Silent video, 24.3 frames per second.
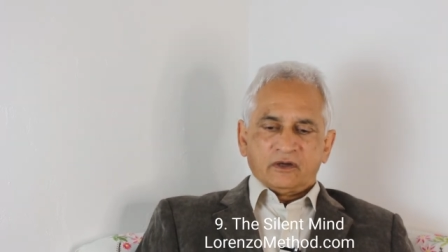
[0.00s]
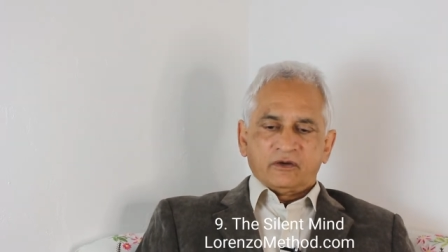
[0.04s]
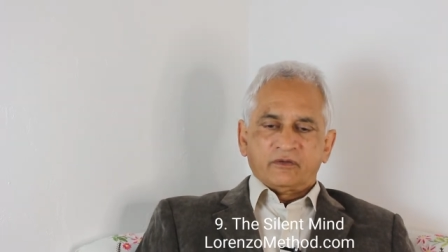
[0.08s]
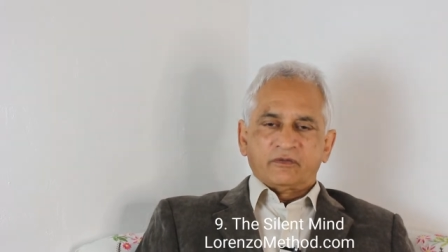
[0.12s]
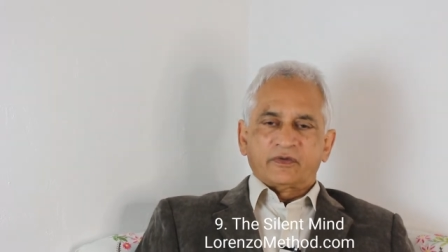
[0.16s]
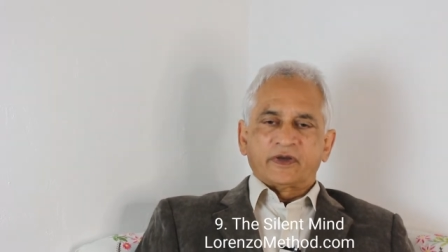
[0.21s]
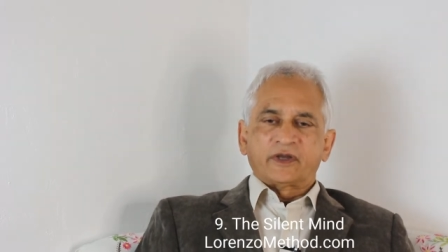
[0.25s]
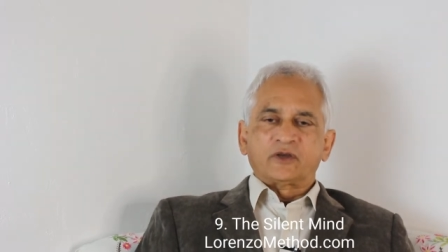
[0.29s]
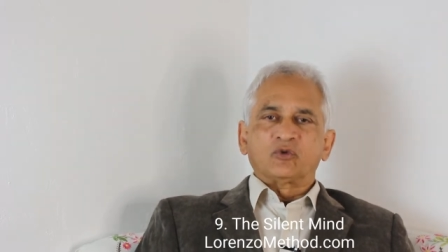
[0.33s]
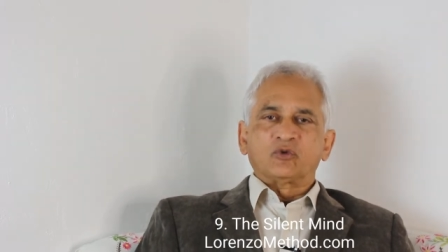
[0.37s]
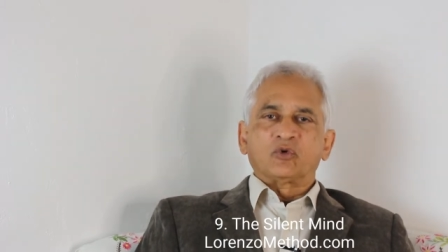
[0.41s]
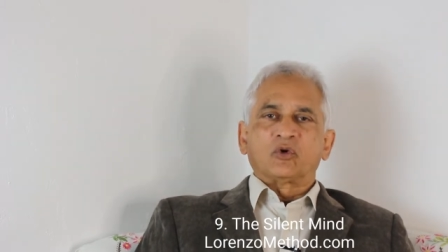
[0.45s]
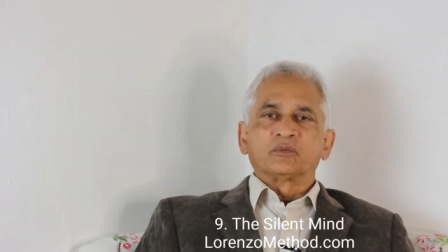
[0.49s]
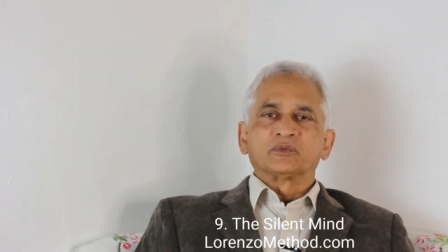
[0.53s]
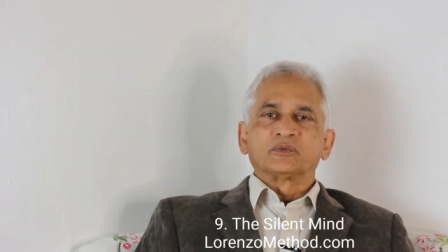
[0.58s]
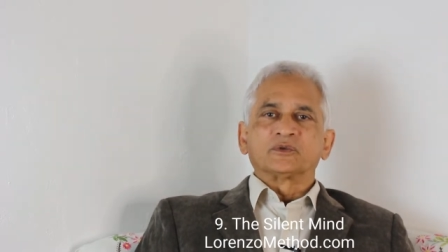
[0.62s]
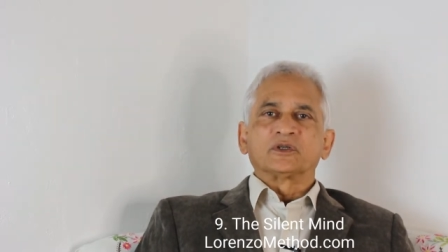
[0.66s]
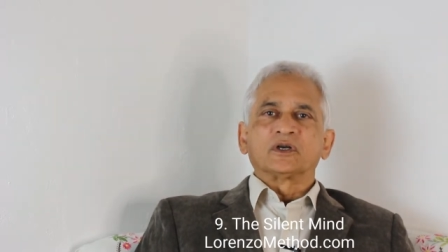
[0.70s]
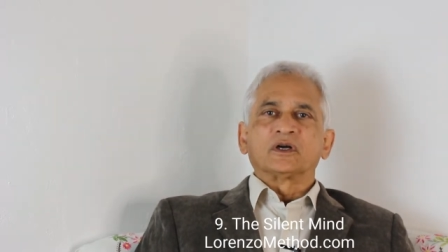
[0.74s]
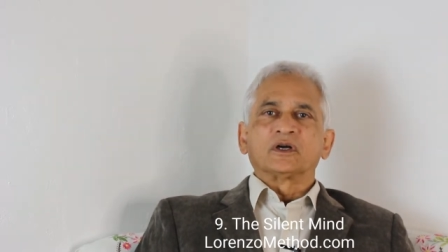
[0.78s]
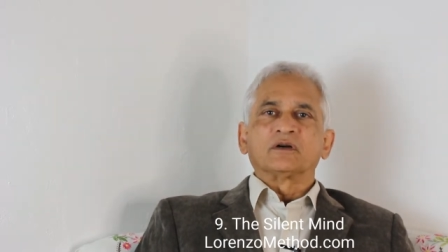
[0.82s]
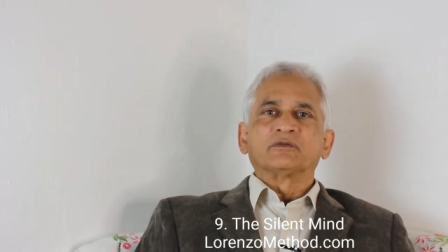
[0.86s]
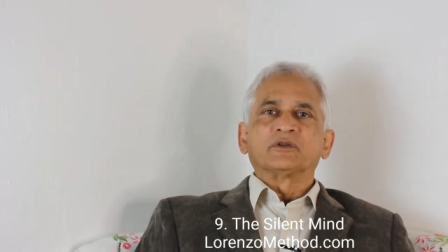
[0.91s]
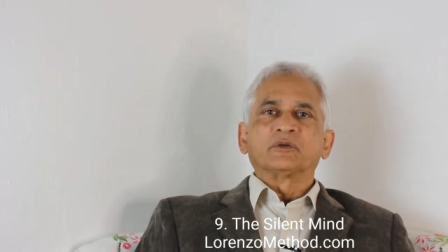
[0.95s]
where you
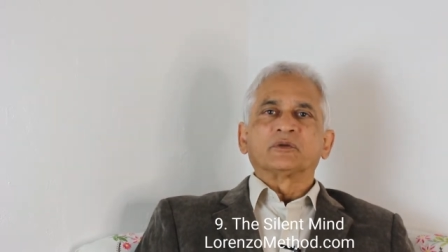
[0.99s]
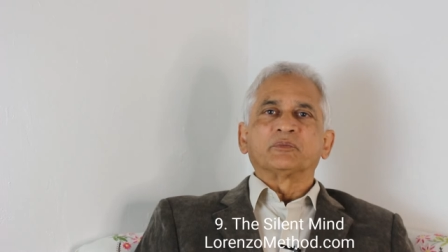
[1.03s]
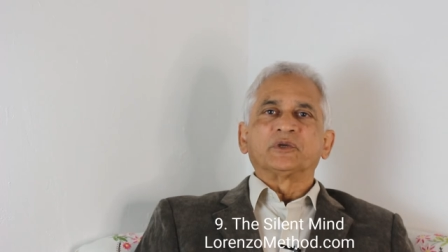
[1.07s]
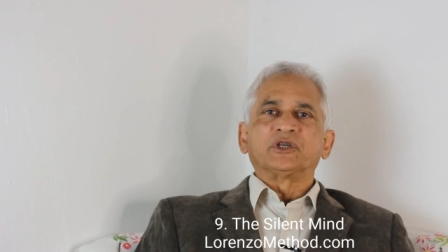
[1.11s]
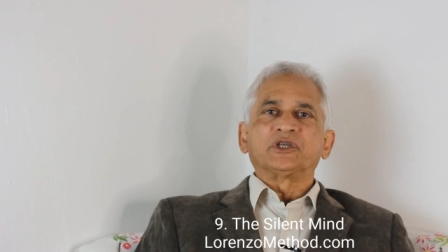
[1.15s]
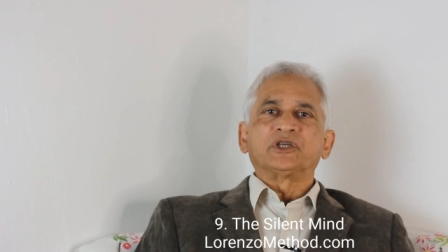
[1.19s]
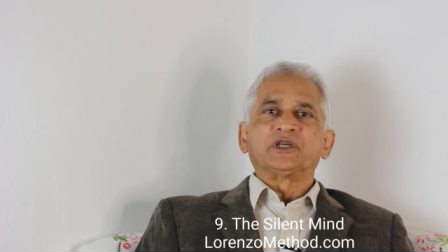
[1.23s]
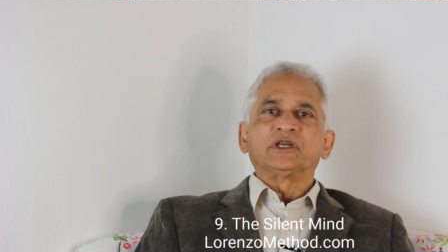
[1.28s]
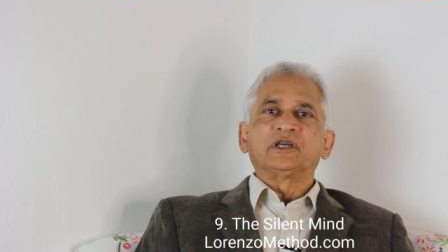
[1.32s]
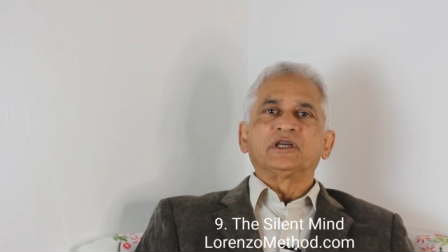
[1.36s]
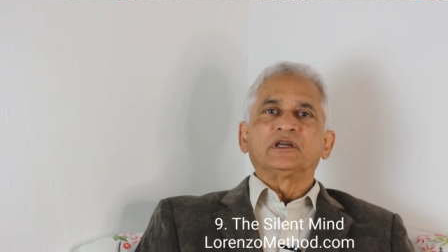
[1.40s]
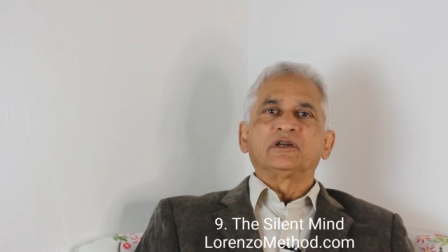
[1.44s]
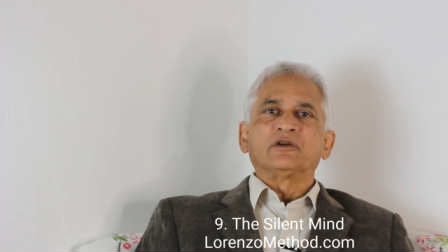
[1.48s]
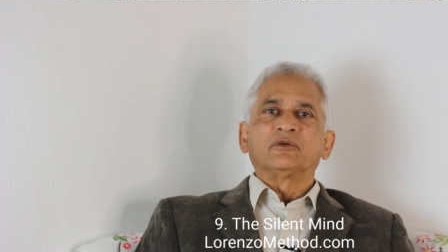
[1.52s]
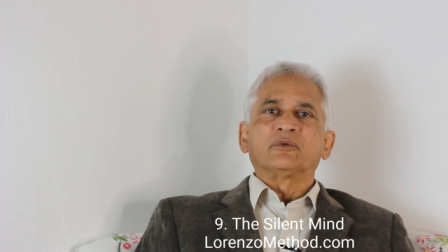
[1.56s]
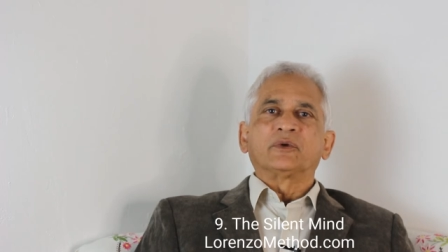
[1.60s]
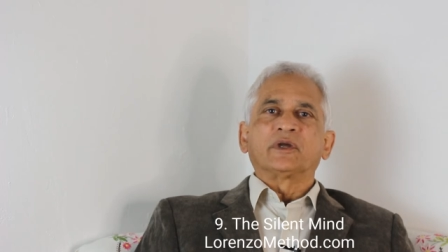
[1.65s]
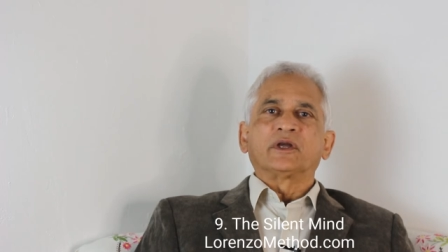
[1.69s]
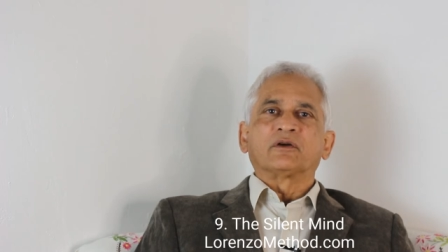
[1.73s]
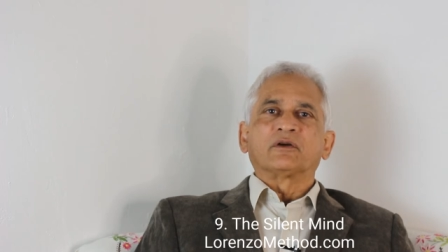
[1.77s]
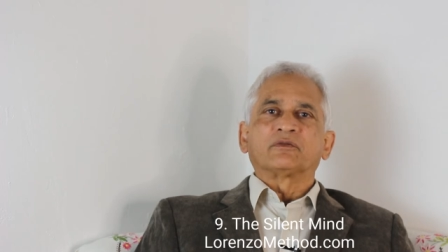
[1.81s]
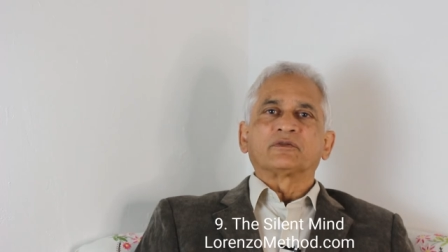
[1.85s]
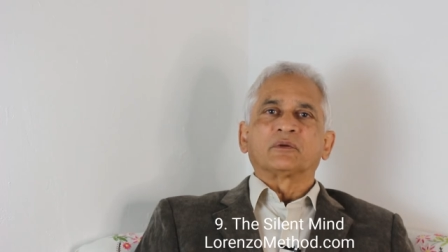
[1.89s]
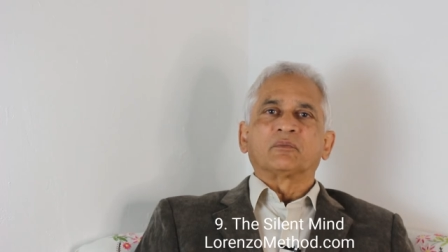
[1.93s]
observe the
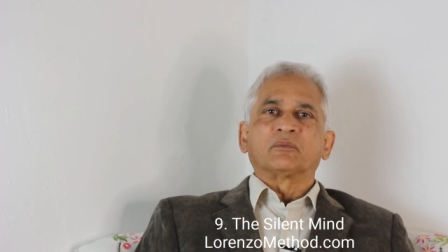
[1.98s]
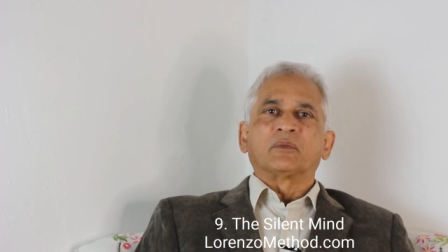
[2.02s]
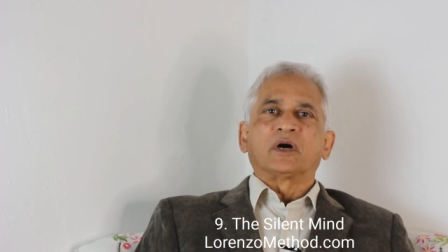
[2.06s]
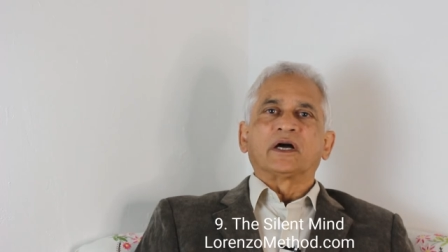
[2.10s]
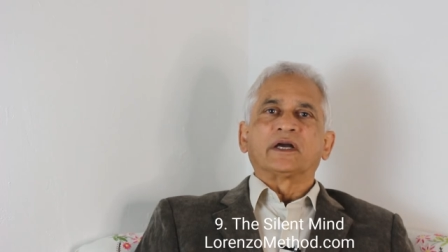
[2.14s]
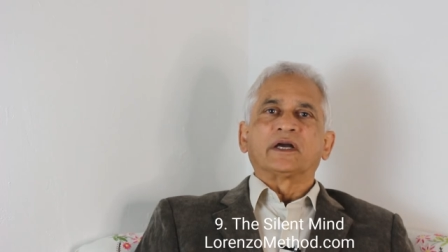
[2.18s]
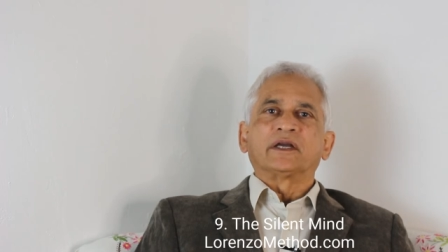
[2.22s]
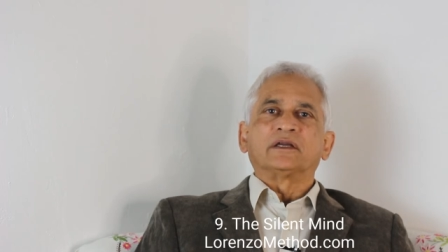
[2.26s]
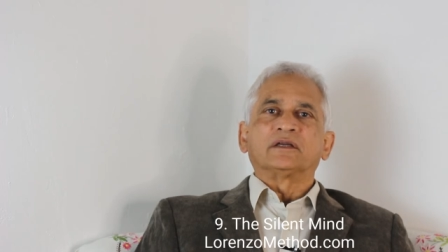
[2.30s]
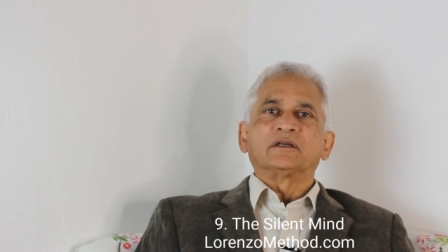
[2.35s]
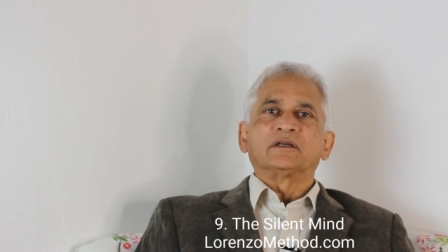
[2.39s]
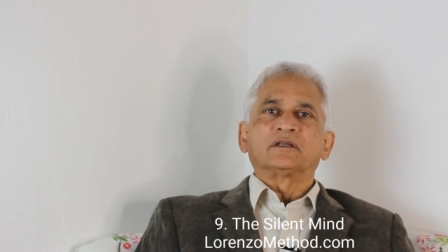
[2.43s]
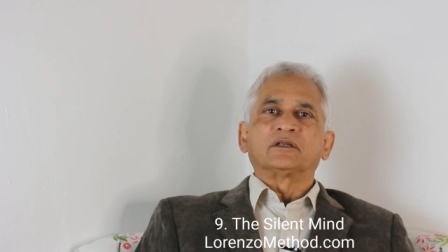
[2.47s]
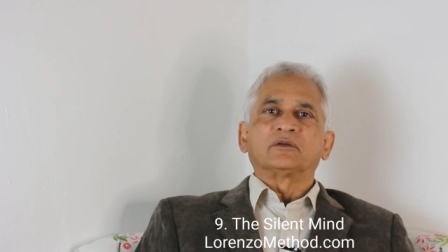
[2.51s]
machinery of the mind,